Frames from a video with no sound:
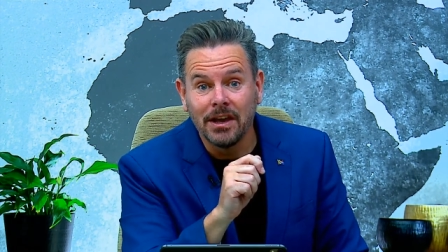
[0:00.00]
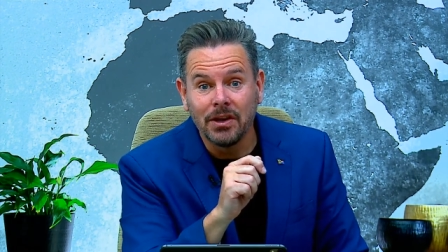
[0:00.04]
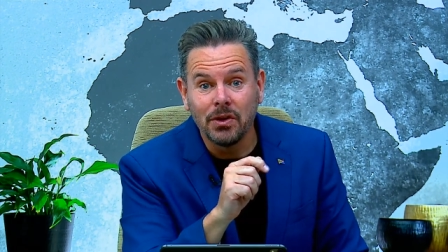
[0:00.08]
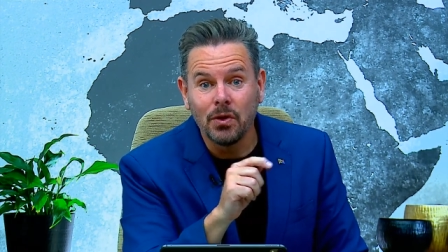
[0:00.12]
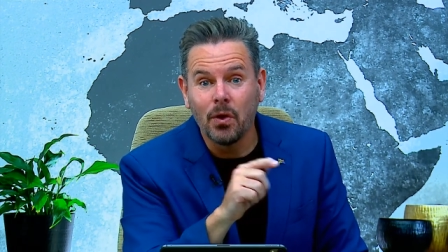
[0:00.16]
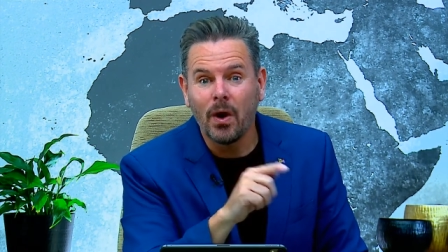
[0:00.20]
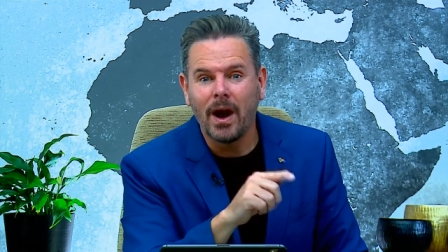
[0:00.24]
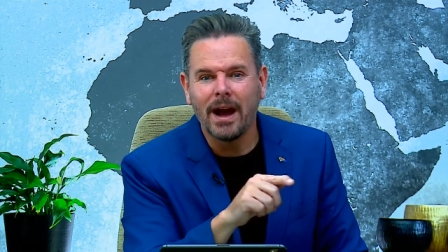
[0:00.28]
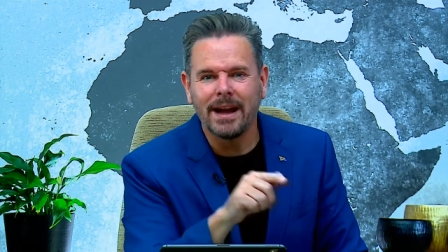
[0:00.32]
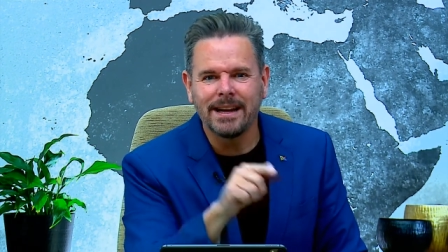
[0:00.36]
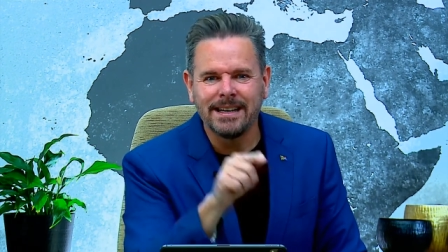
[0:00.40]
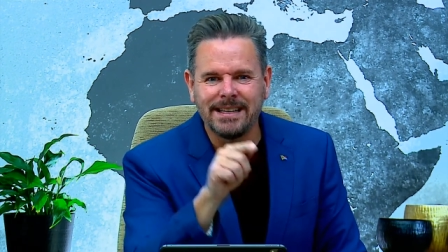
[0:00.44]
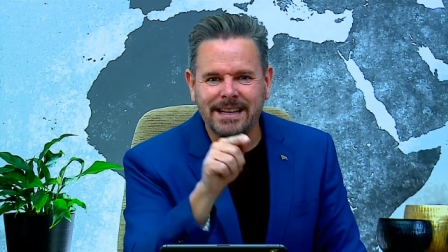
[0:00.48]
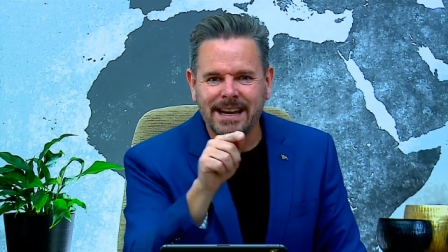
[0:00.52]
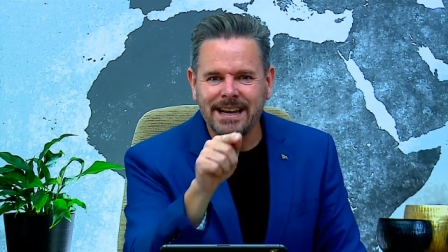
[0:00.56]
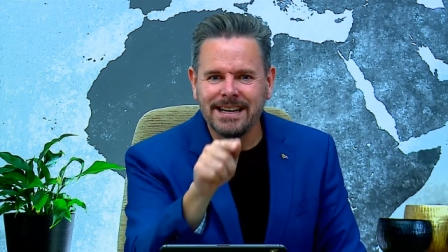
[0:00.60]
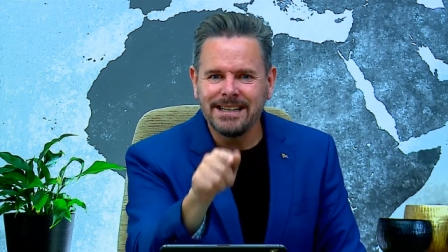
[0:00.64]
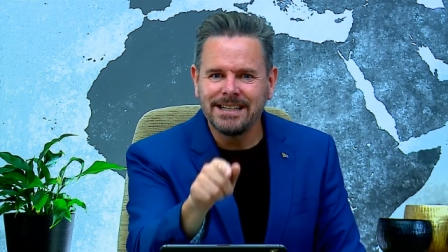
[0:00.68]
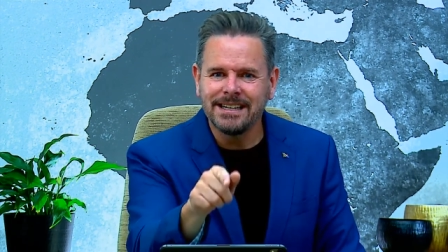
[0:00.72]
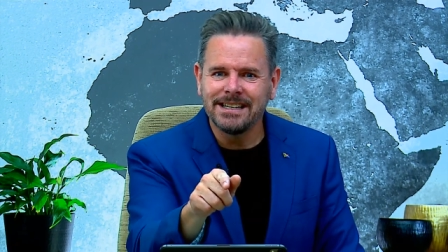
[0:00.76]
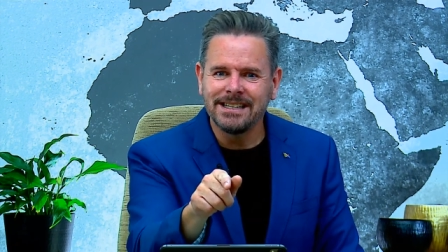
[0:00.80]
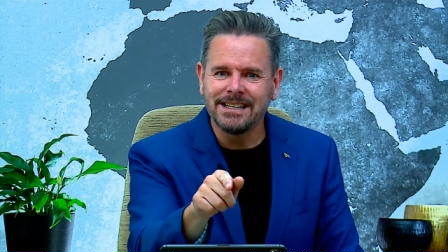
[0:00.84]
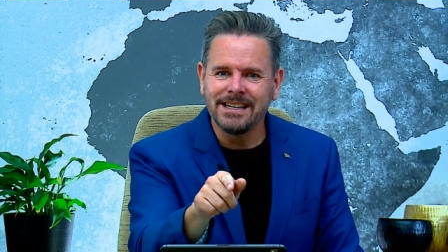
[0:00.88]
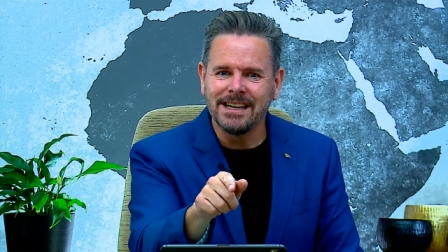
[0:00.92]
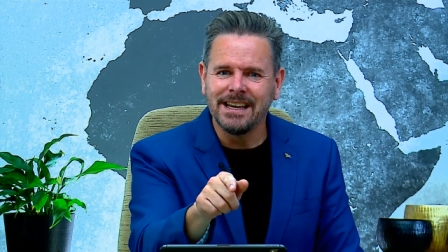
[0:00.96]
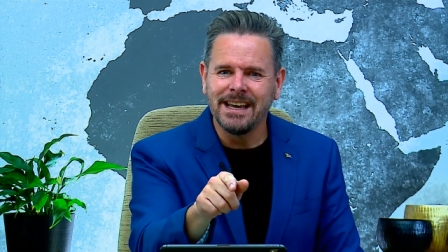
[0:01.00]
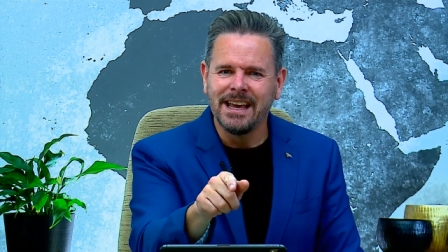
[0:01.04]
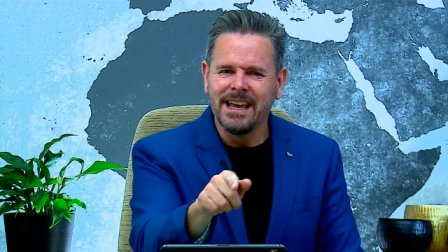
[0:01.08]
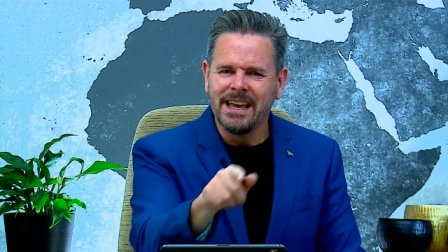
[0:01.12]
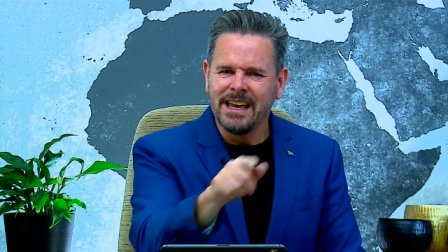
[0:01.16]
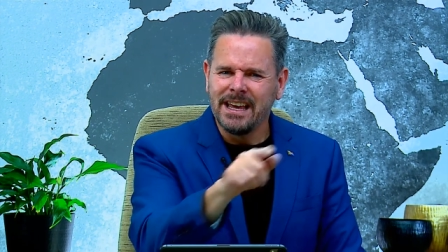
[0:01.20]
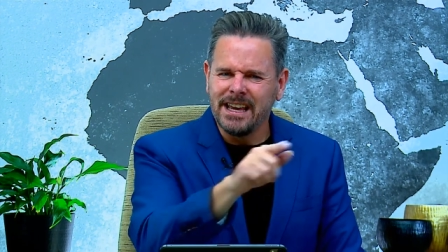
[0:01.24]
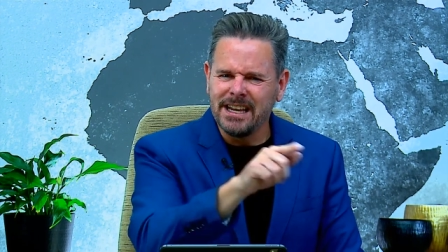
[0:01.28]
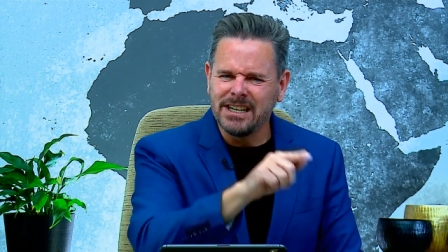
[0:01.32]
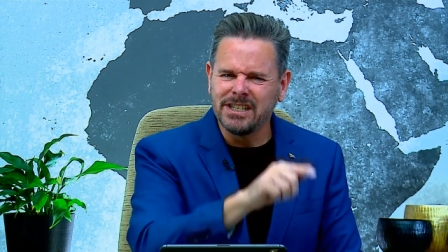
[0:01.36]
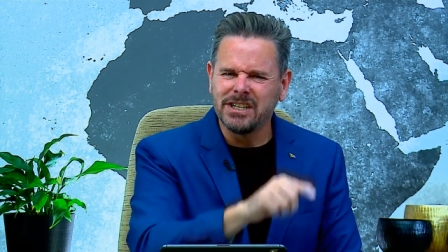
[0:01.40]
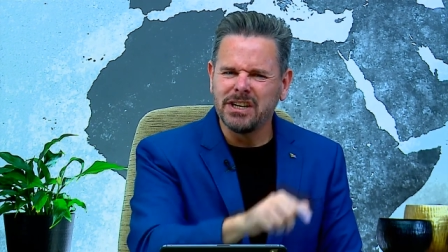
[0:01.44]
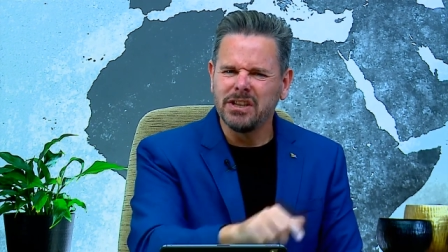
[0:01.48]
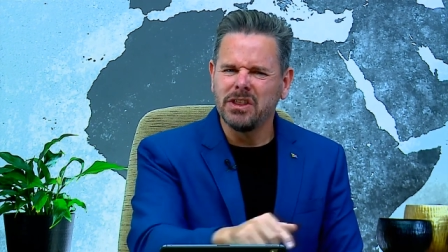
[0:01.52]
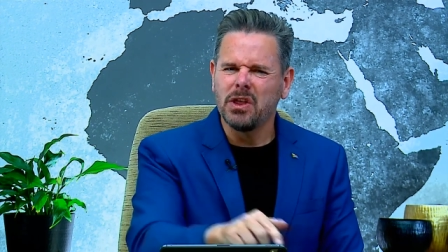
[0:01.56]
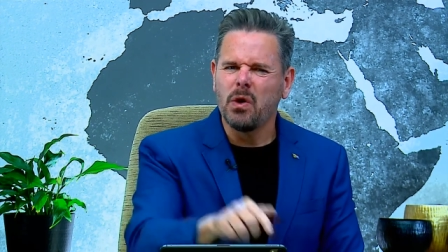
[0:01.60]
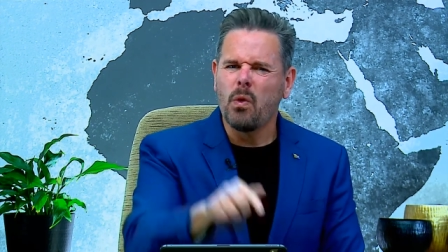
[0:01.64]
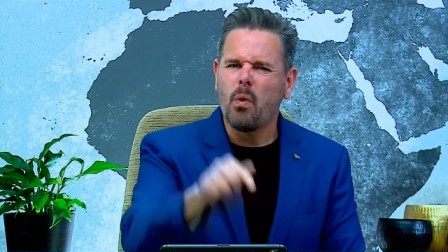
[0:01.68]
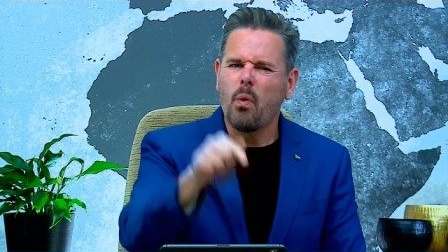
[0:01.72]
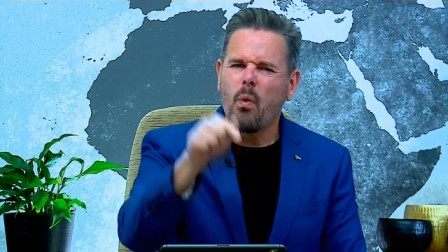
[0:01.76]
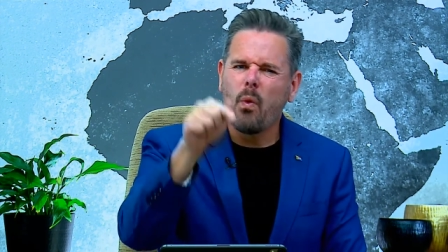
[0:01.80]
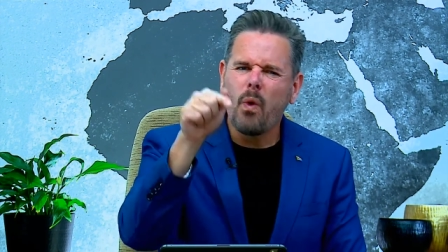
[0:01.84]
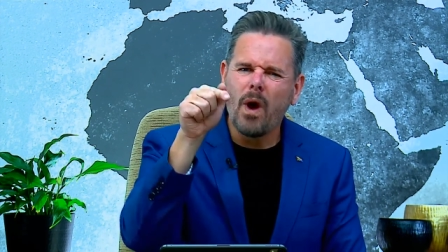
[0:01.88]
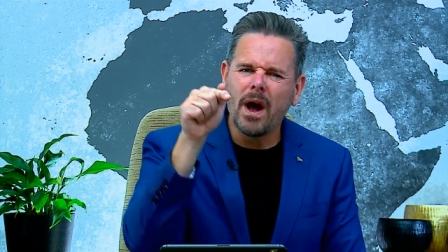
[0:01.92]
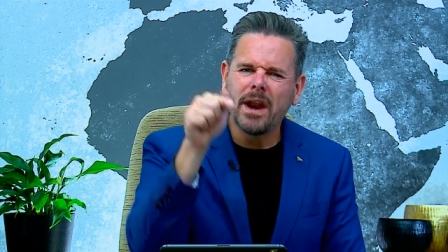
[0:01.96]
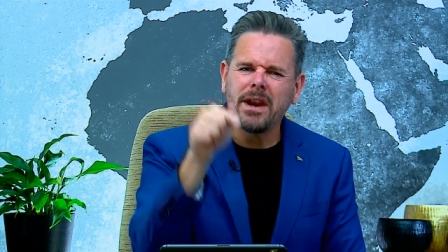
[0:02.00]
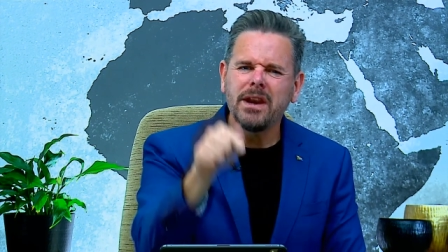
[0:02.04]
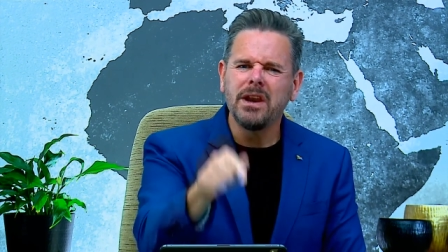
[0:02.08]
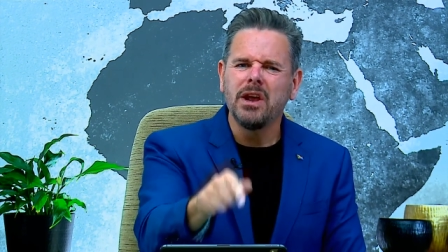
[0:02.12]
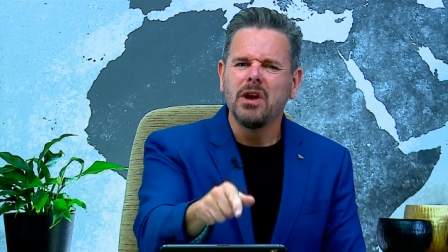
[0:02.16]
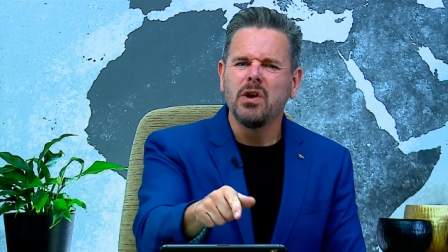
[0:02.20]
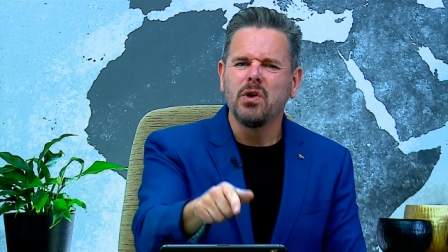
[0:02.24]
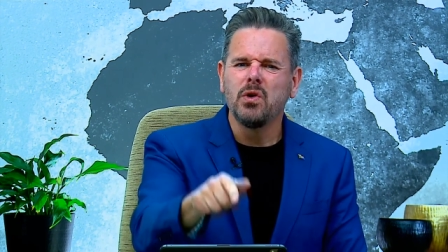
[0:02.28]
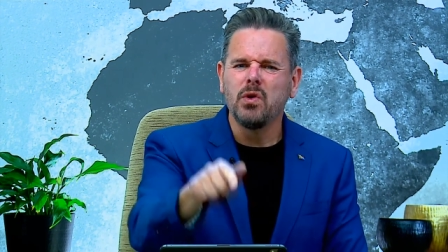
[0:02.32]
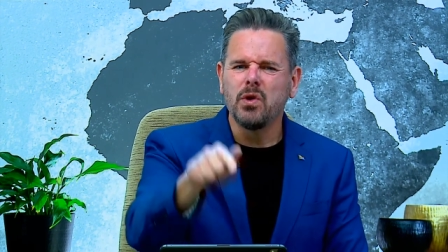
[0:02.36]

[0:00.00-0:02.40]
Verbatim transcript: Your identity is in the one